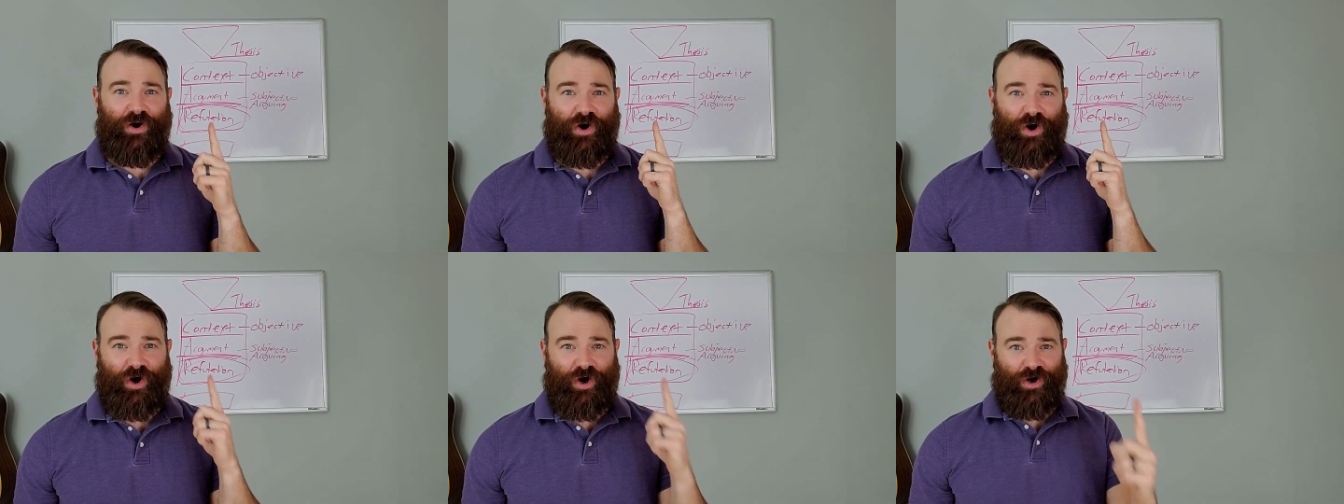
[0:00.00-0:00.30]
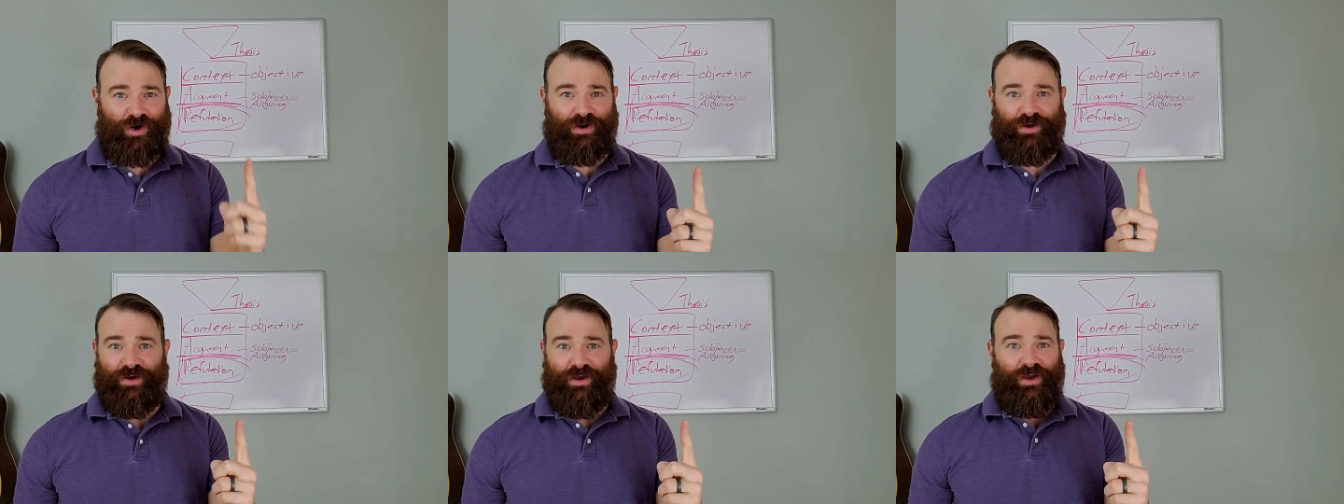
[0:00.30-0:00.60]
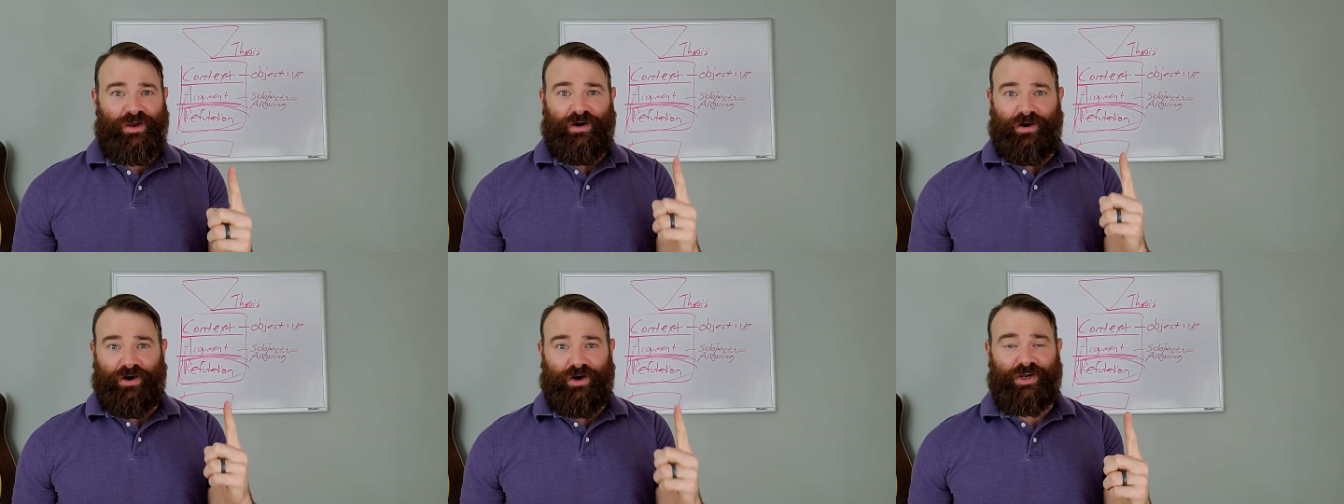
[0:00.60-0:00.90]

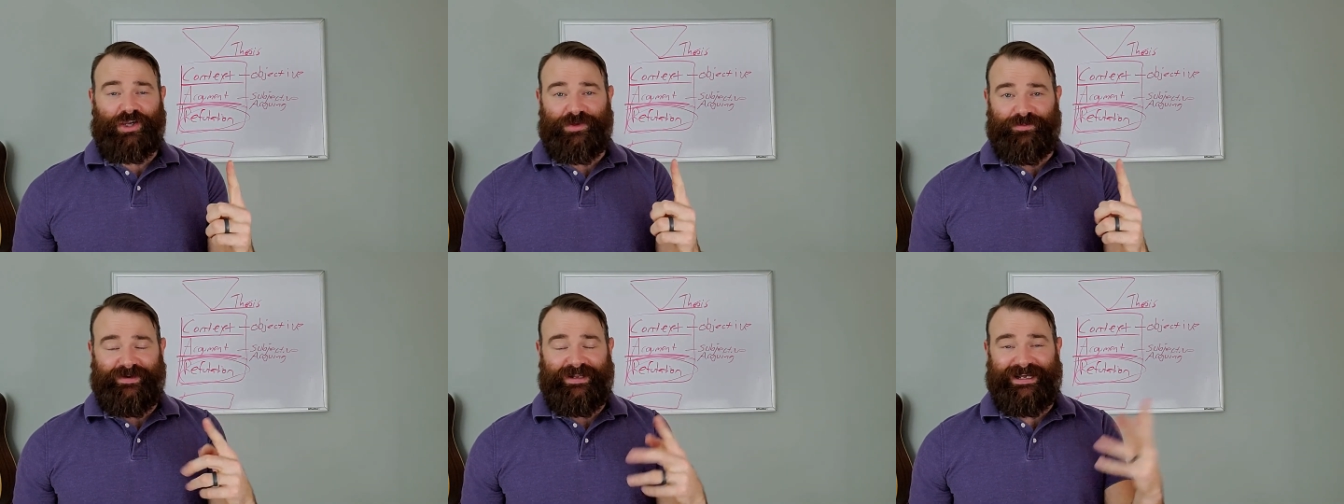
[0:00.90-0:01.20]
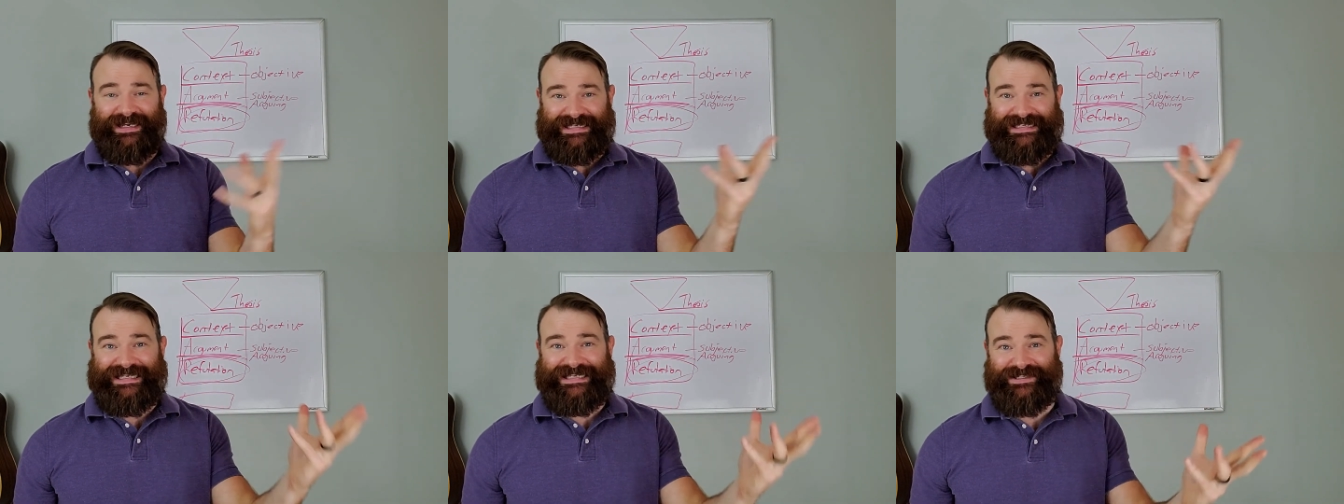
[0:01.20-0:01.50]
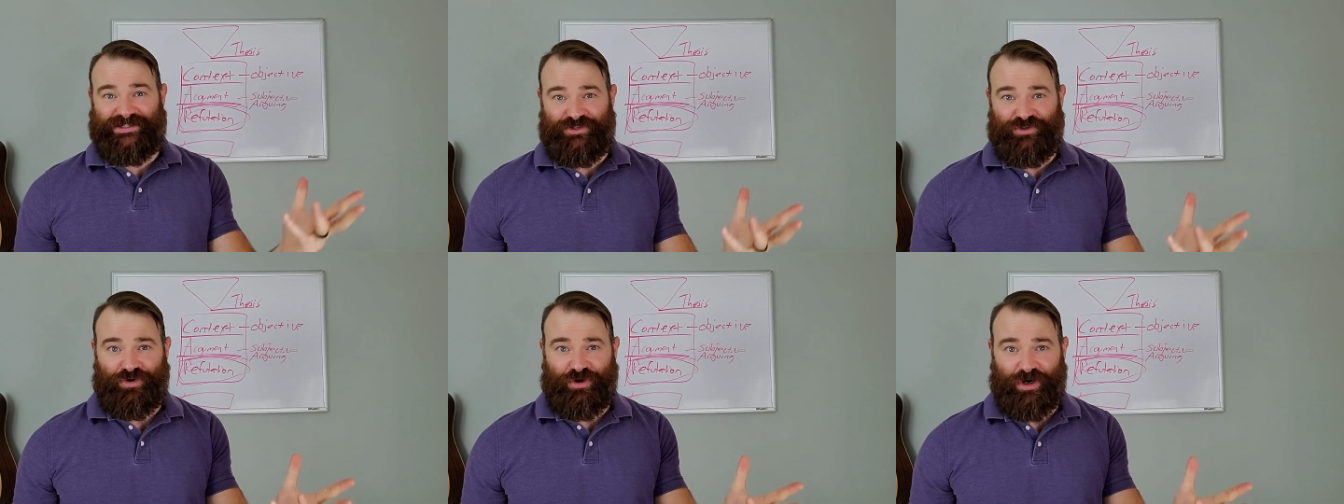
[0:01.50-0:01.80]
argument
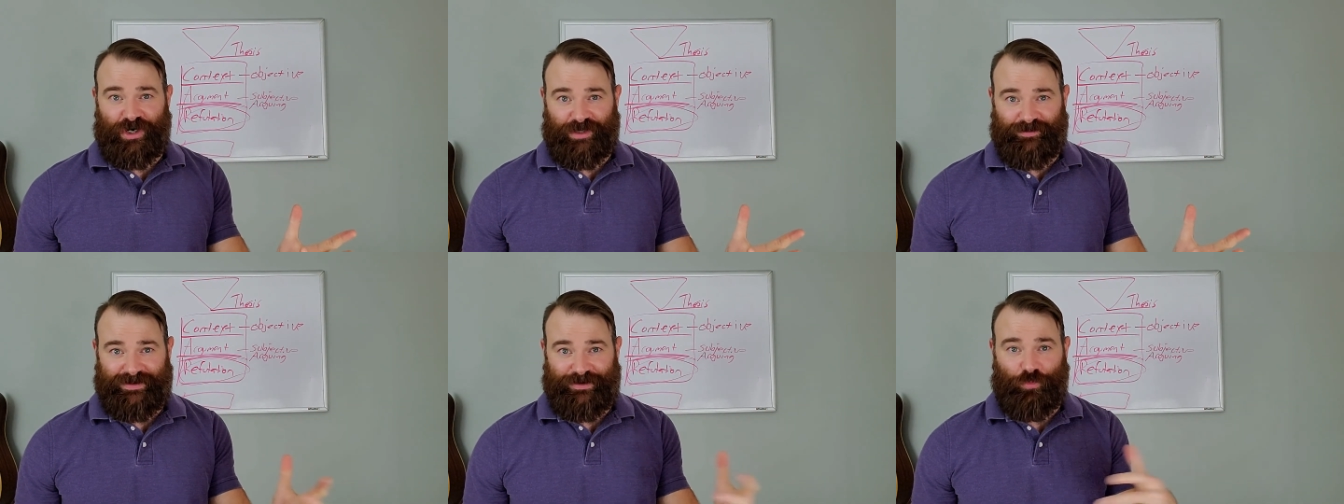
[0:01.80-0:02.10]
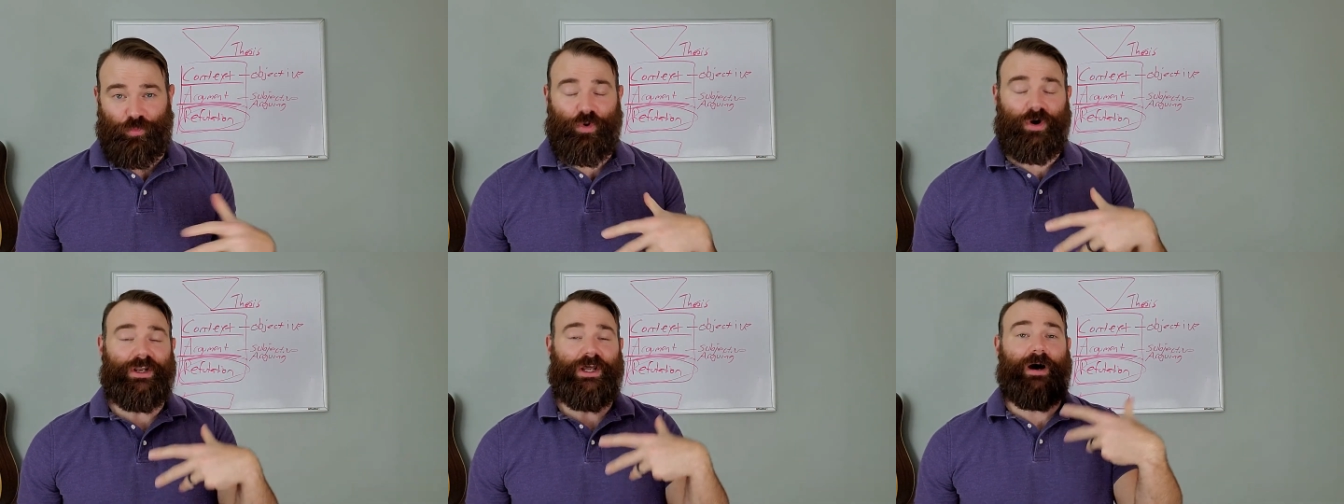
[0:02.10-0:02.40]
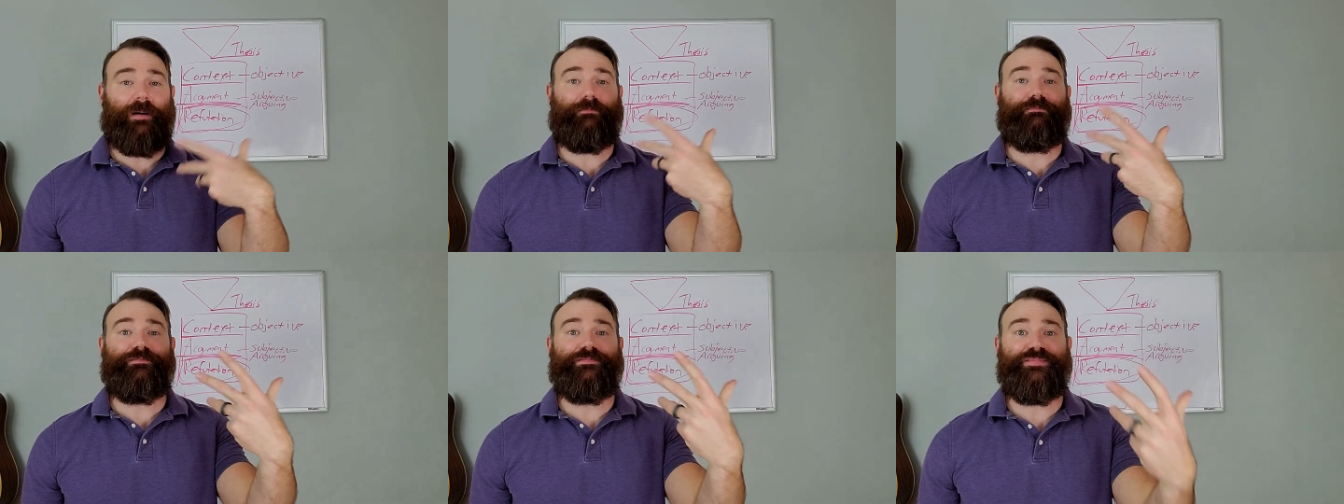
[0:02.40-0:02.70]
against your argument, one
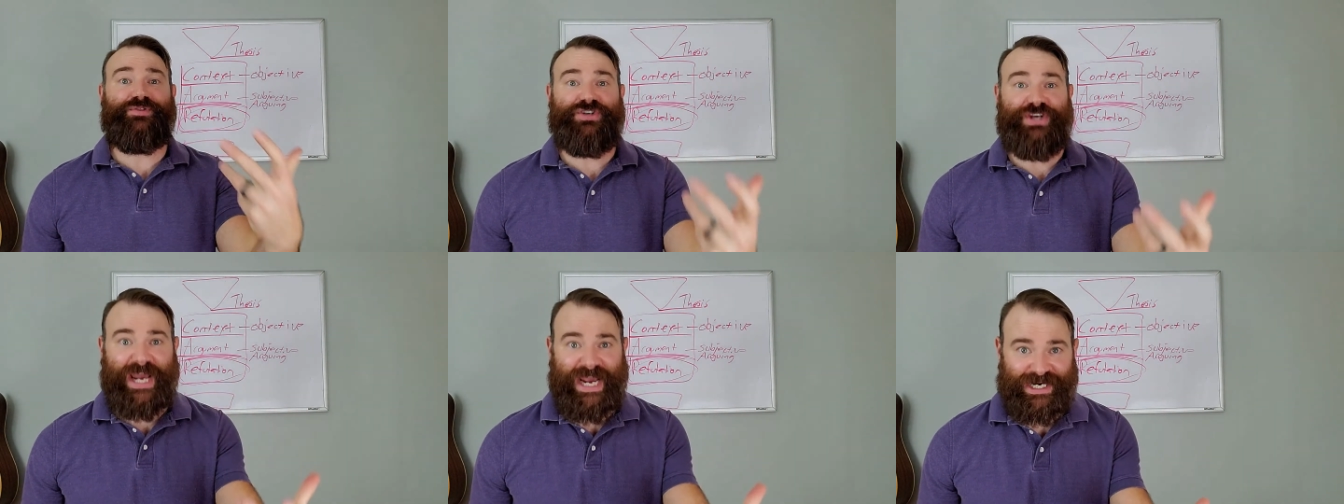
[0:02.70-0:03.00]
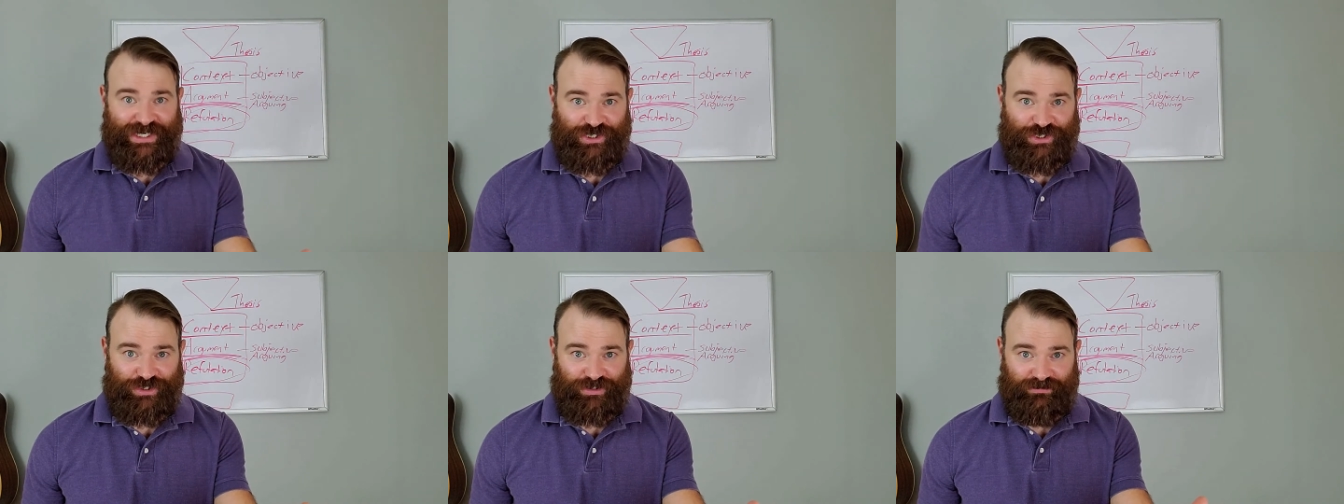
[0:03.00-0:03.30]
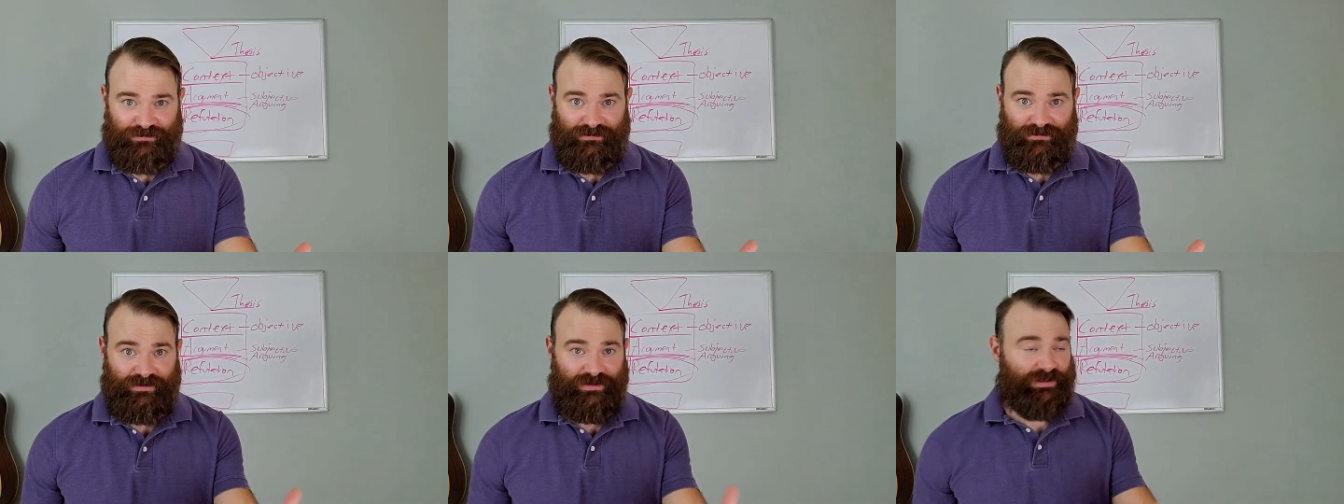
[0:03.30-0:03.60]

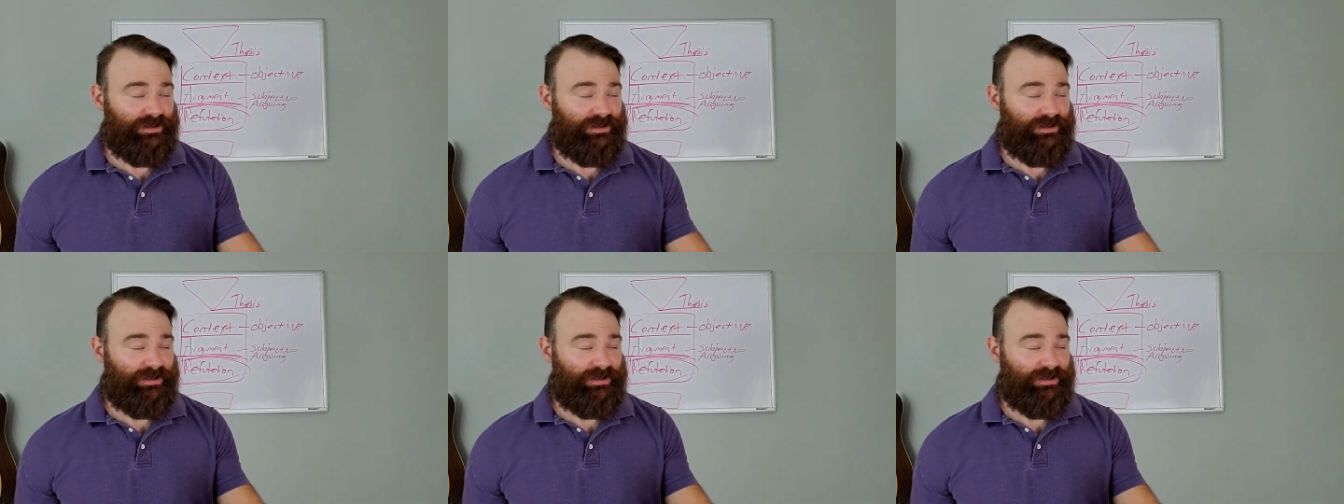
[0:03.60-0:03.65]
objection